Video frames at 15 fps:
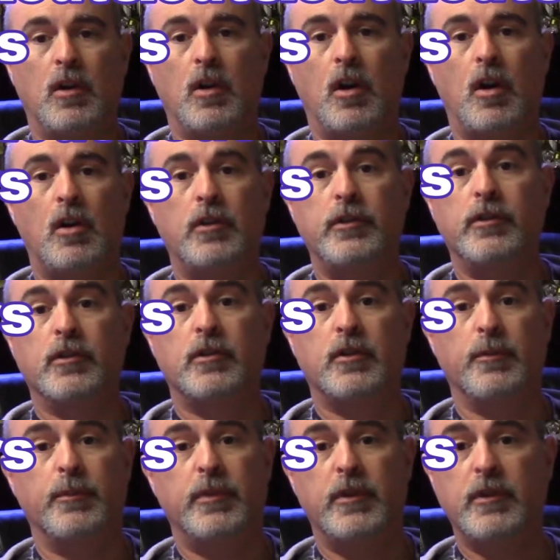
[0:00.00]
all your
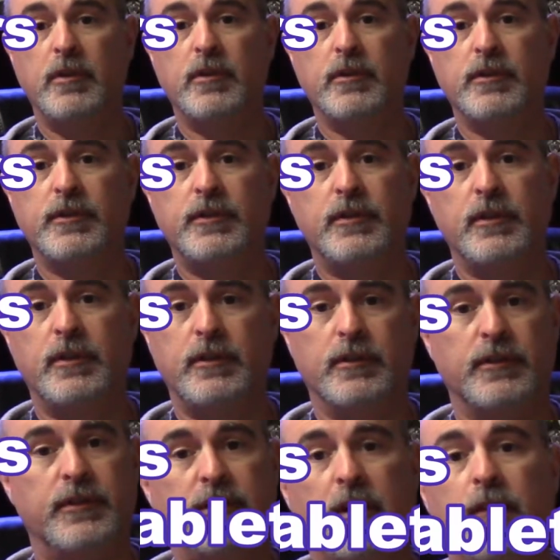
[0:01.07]
computers, your
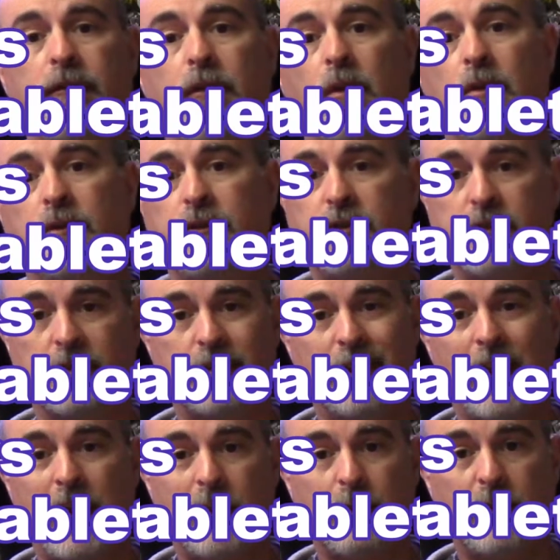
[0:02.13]
cell phones, your
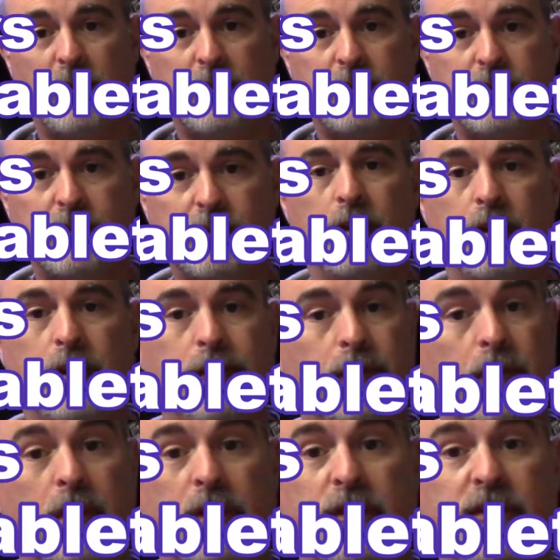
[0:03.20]
tablets, if you
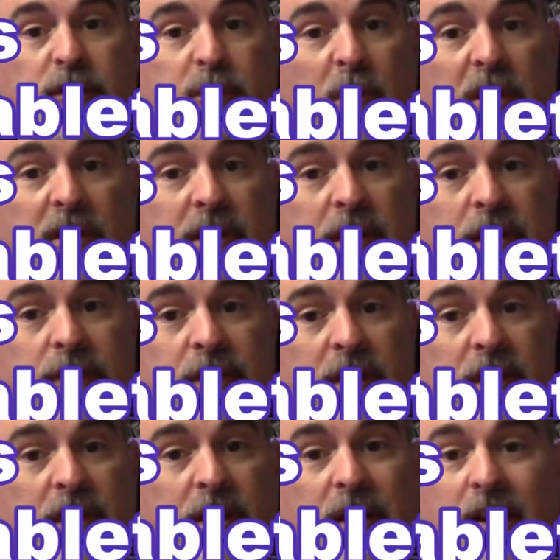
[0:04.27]
got a smart
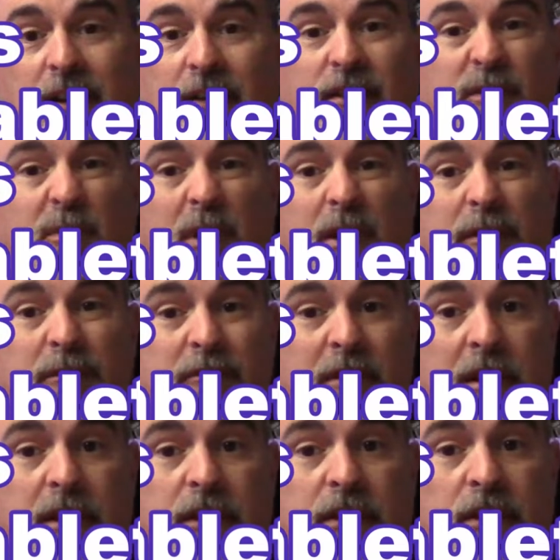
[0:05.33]
TV, a smart
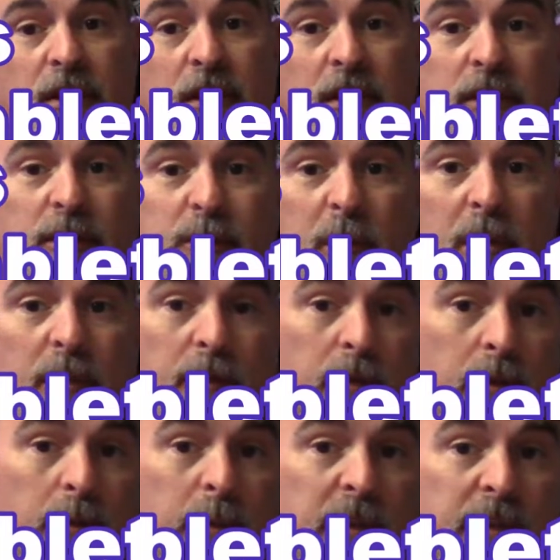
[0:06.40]
fridge, smart
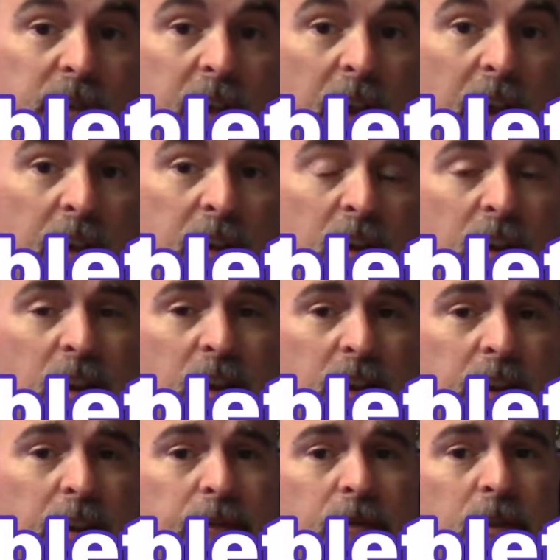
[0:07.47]
thermostat,
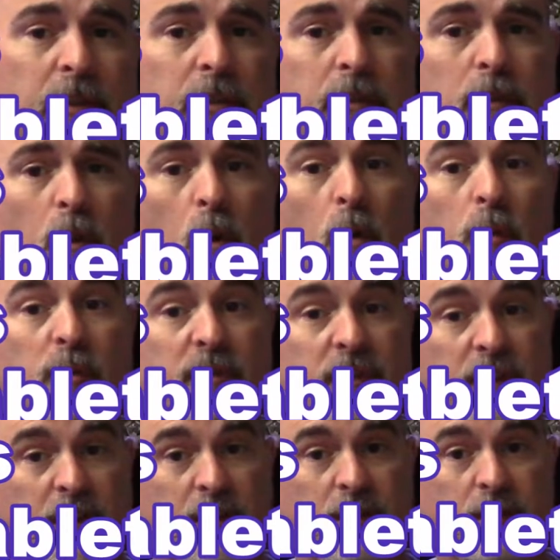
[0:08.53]
and even your home
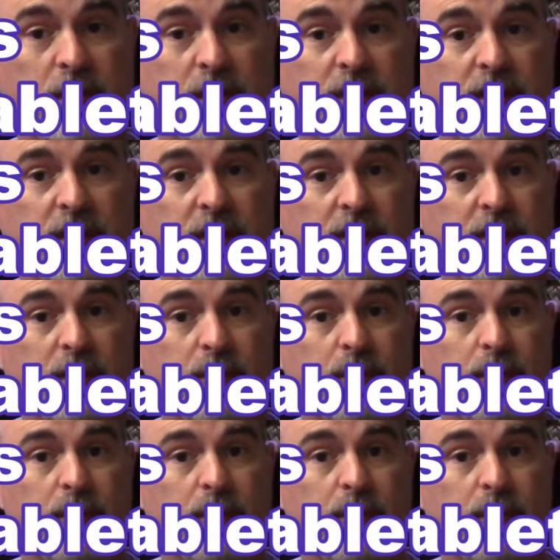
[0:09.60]
security system.